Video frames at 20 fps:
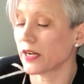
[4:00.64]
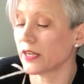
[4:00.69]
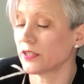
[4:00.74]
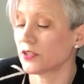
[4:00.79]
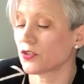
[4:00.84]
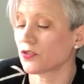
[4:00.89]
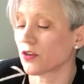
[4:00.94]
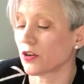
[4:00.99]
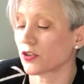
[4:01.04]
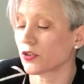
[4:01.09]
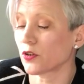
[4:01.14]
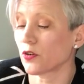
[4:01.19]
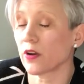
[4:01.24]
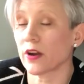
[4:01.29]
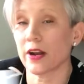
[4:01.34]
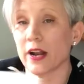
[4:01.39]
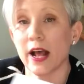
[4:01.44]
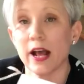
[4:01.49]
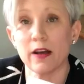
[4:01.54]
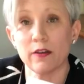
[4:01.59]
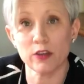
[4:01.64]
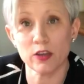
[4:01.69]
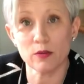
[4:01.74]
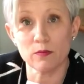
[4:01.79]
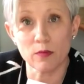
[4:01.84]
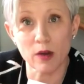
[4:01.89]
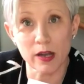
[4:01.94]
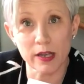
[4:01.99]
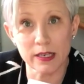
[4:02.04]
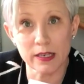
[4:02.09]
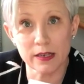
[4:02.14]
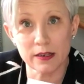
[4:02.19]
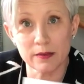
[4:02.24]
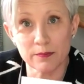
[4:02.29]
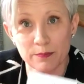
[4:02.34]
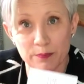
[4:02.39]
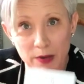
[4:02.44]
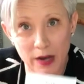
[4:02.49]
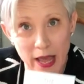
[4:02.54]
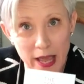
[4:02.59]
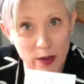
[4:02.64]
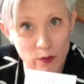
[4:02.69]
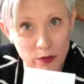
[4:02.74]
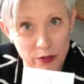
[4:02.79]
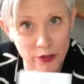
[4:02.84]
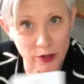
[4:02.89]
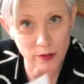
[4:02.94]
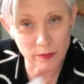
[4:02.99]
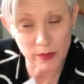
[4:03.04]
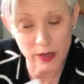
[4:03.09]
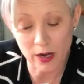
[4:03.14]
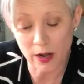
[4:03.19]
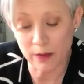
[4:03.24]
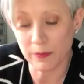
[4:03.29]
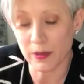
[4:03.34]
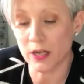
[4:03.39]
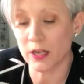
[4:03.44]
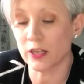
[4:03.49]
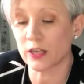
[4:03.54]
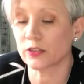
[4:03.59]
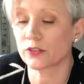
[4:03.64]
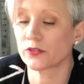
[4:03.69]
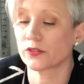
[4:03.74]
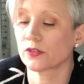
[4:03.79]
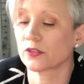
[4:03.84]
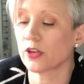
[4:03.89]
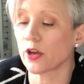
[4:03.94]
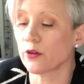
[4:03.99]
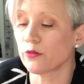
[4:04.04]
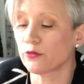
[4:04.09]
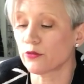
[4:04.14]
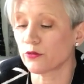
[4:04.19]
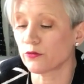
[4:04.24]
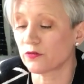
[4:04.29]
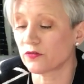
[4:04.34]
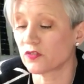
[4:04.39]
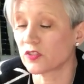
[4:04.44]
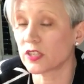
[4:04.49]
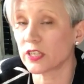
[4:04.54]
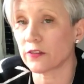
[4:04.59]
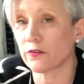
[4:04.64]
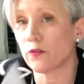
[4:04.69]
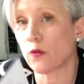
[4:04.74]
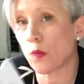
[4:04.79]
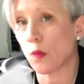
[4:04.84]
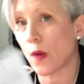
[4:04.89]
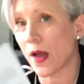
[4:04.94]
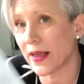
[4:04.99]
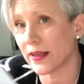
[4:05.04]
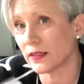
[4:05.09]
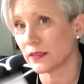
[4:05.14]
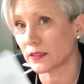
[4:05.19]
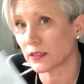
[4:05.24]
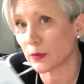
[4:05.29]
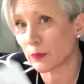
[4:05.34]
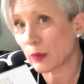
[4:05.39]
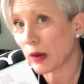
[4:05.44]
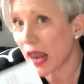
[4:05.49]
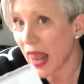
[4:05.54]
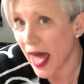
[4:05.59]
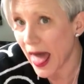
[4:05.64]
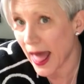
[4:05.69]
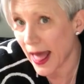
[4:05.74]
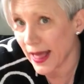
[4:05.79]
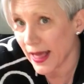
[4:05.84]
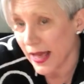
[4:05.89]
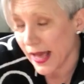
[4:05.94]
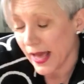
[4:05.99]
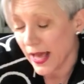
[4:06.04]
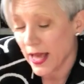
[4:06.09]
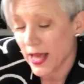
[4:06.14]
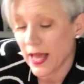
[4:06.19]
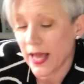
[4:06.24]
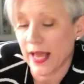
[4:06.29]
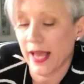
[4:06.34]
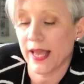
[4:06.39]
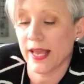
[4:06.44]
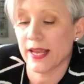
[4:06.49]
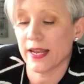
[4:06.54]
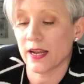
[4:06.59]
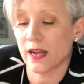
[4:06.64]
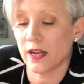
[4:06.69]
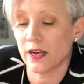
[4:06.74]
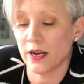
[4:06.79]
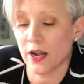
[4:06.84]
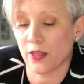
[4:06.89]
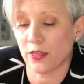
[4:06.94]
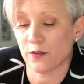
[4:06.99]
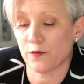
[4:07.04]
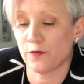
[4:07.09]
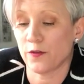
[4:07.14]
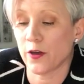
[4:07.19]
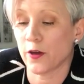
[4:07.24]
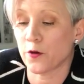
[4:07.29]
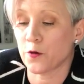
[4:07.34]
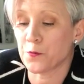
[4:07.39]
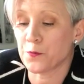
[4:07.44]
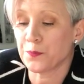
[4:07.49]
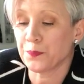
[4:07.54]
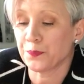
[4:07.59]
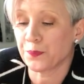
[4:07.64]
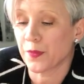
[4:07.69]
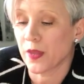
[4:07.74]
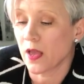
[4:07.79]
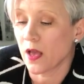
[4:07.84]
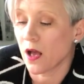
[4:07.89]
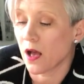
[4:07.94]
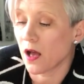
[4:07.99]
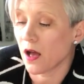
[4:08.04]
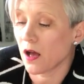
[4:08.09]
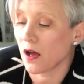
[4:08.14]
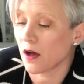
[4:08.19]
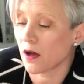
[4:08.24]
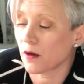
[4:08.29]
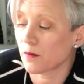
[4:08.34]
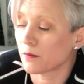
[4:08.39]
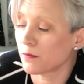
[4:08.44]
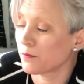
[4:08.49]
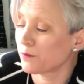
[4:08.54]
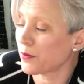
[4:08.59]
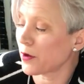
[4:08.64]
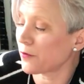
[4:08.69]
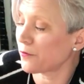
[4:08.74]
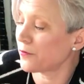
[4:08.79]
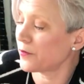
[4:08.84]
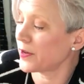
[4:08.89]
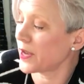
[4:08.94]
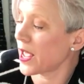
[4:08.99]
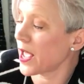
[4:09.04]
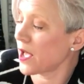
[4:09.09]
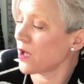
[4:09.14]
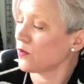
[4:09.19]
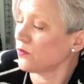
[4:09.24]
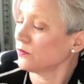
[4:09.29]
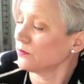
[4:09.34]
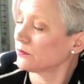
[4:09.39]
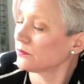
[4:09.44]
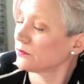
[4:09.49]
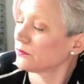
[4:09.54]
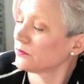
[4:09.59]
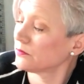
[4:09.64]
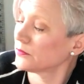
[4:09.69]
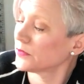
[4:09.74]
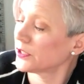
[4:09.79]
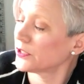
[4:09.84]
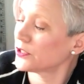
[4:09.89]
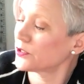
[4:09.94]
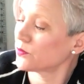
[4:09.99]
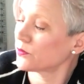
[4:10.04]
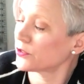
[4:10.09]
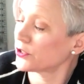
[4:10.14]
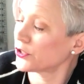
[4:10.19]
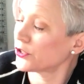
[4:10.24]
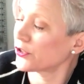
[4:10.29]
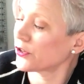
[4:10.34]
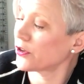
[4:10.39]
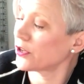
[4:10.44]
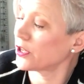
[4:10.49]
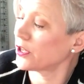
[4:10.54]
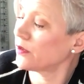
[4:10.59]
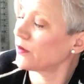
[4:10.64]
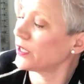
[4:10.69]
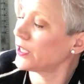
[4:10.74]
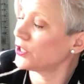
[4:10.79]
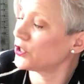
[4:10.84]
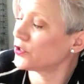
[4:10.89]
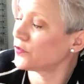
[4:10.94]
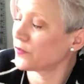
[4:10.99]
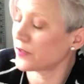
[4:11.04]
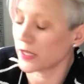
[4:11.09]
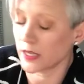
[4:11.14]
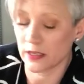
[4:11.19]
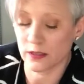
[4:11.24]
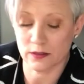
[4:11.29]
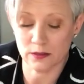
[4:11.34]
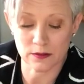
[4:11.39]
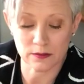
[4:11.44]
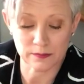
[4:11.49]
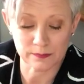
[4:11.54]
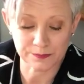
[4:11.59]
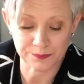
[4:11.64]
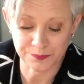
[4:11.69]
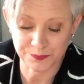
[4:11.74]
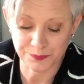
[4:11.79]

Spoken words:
and instruction on how you might play with them. And I'm going to go through different ways to play in another film. But for now, I just want to show you each of these.